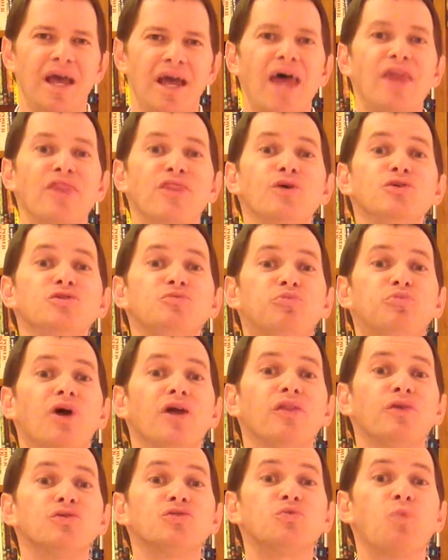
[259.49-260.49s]
And those
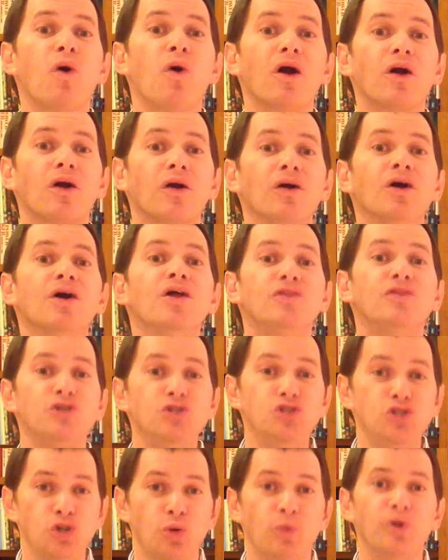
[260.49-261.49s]
brothers were the
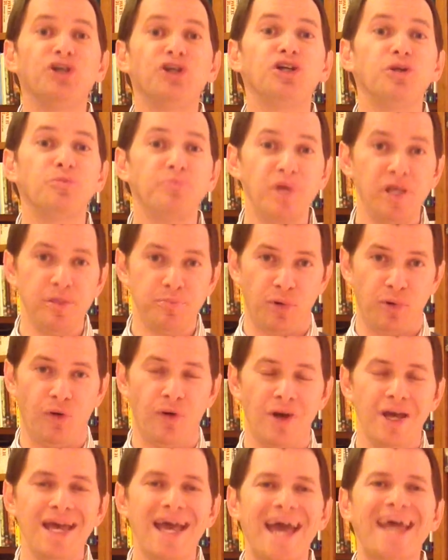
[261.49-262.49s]
Jewish
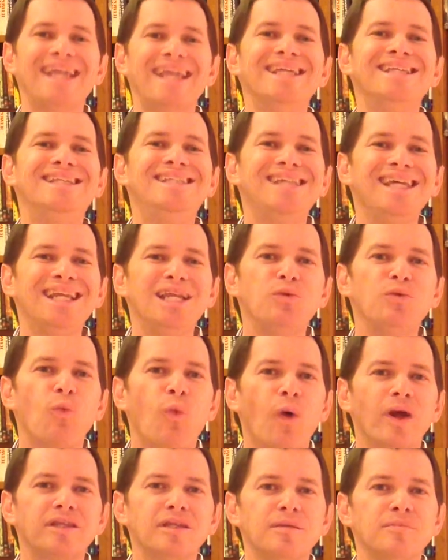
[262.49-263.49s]
people. And he didn't
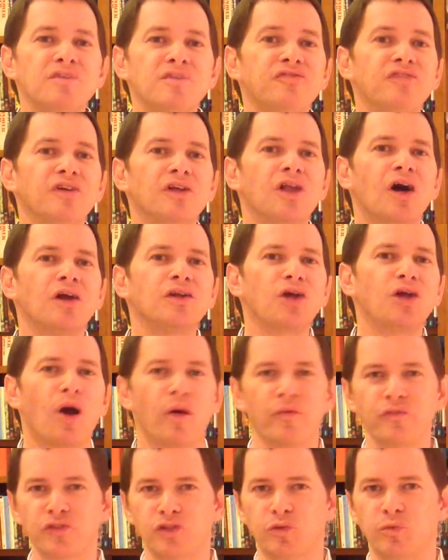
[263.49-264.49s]
want them to feel
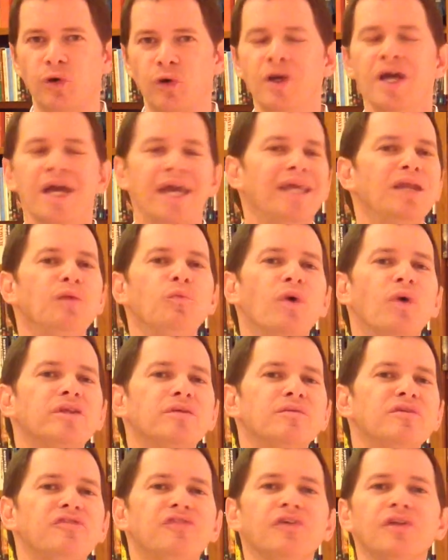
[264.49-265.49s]
uncomfortable. He didn't want
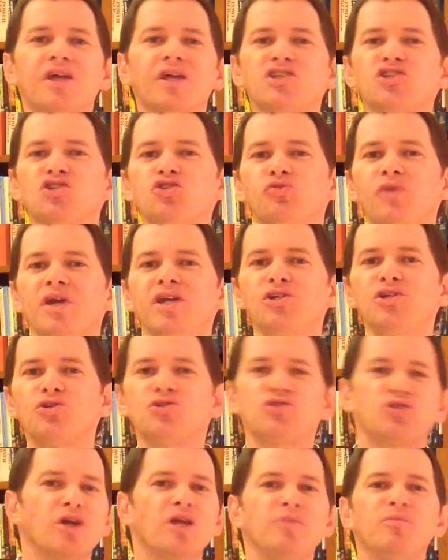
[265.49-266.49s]
them to feel like
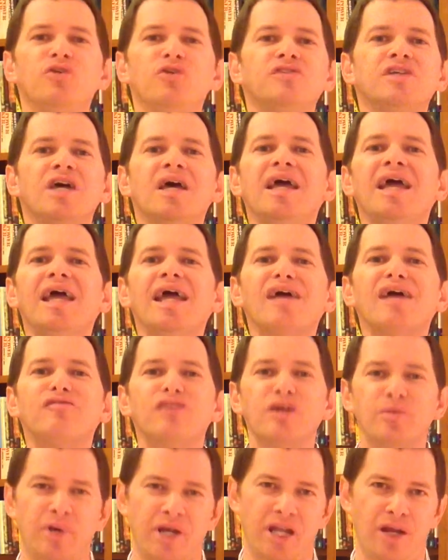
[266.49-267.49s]
strangers, so he moved
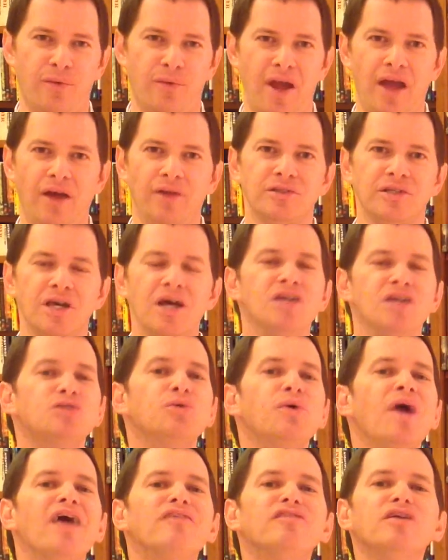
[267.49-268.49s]
everybody around
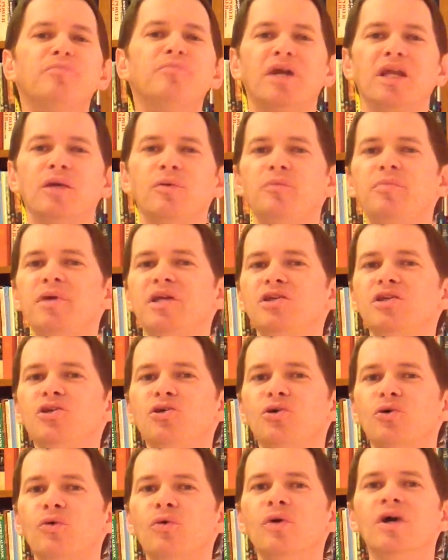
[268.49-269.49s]
so everybody would be
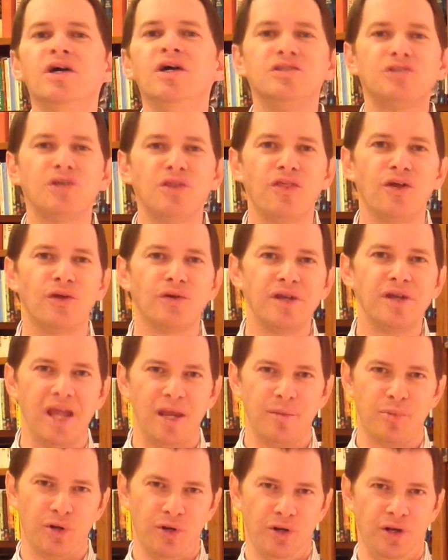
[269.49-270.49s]
new to their
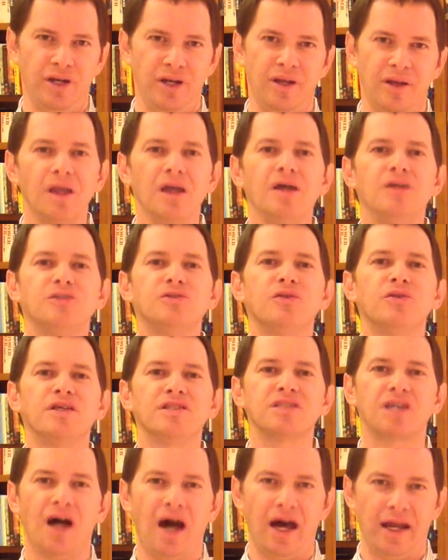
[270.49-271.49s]
neighborhood. So
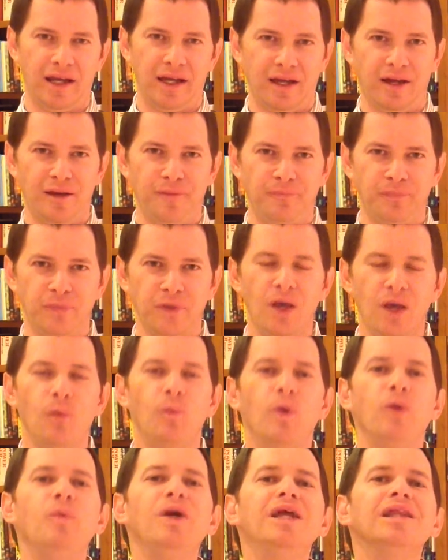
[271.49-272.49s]
this Hanukkah,
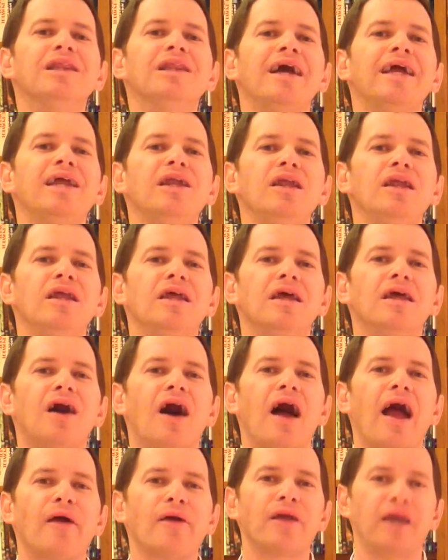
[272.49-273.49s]
when we light
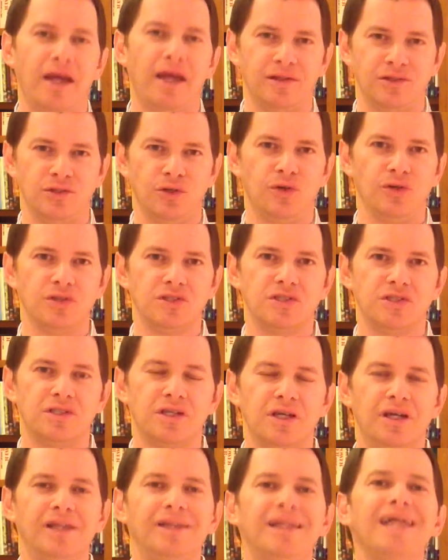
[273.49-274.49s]
our candles,
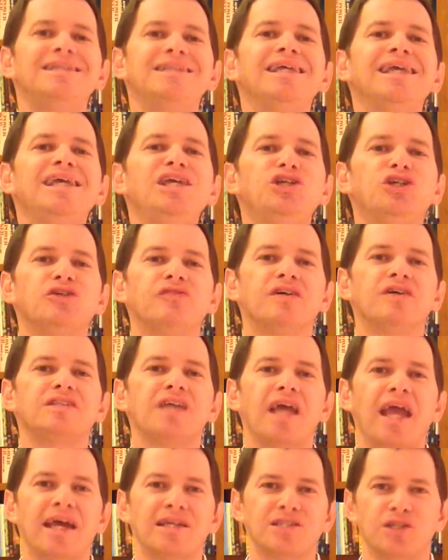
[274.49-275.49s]
let's each of us
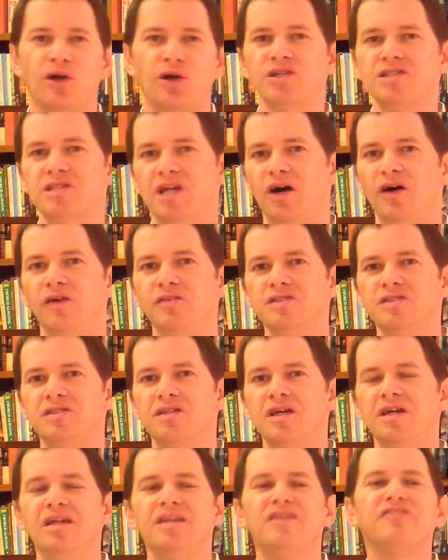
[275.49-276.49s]
ask ourselves
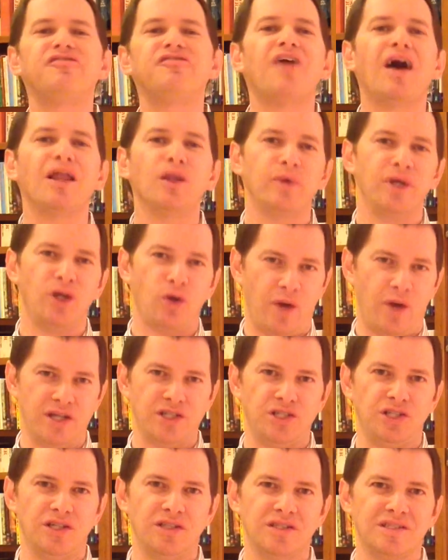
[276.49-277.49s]
the following
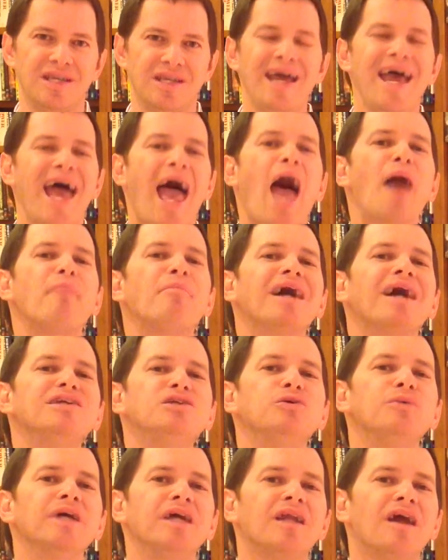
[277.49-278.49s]
questions Am I
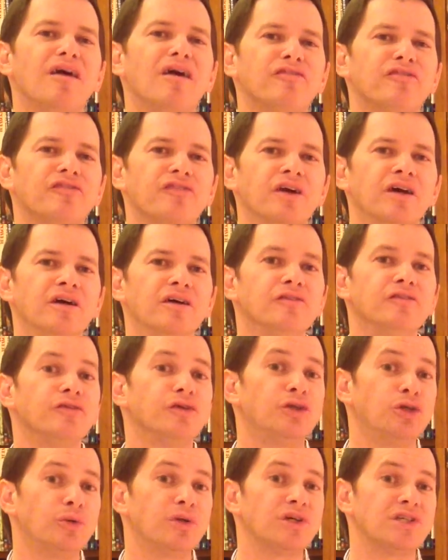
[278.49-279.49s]
doing enough for
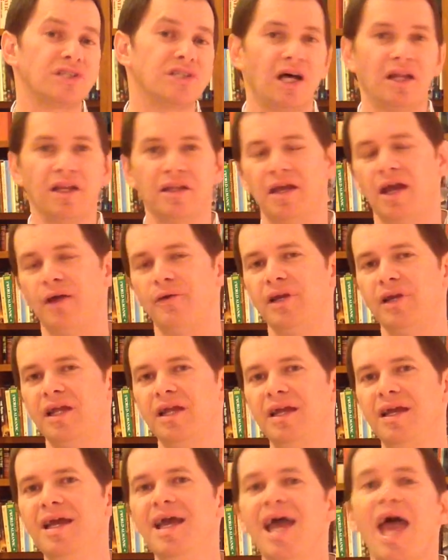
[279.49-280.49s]
Jewish solidarity?
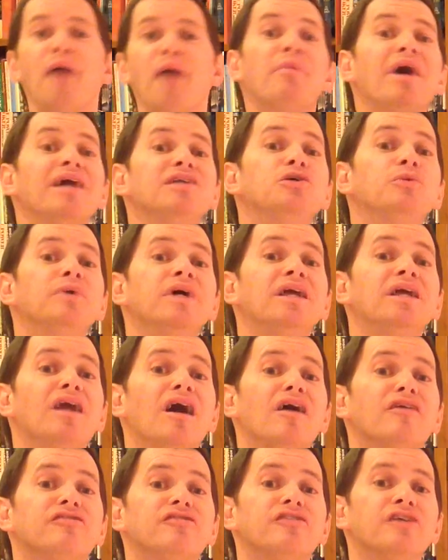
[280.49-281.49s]
Am I doing
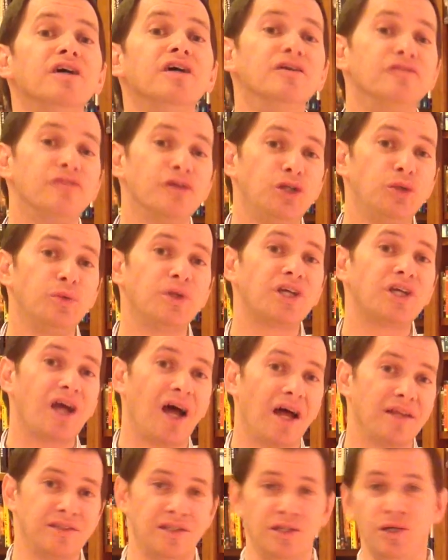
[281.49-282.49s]
enough for Jewish
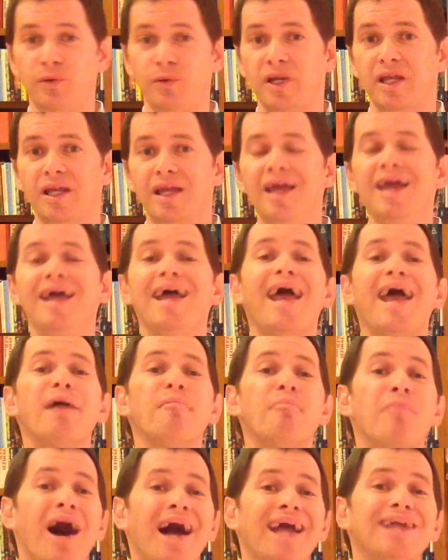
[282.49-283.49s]
continuity?
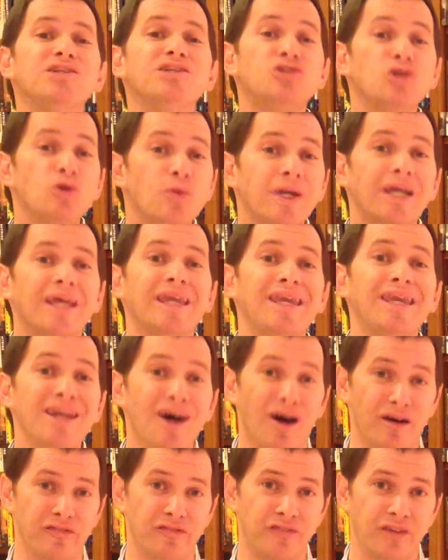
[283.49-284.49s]
Am I doing
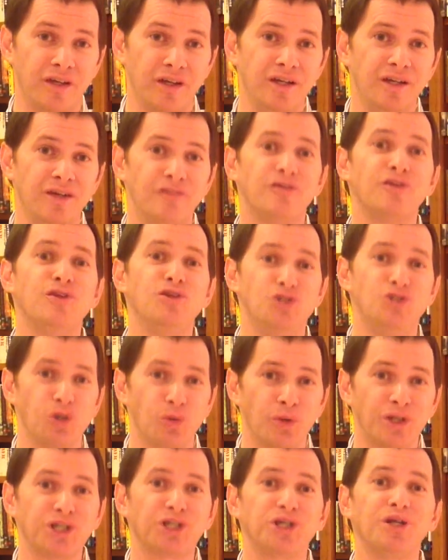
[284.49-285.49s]
enough for the
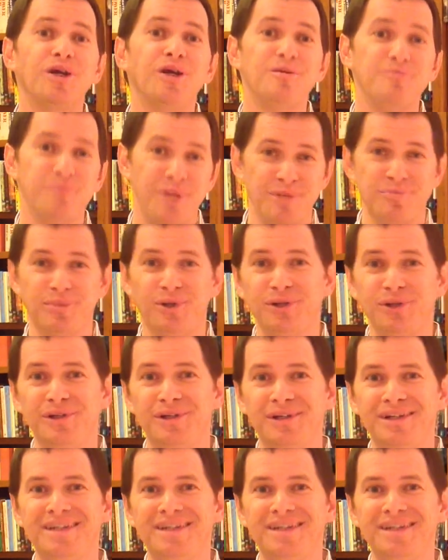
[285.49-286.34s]
Jewish people?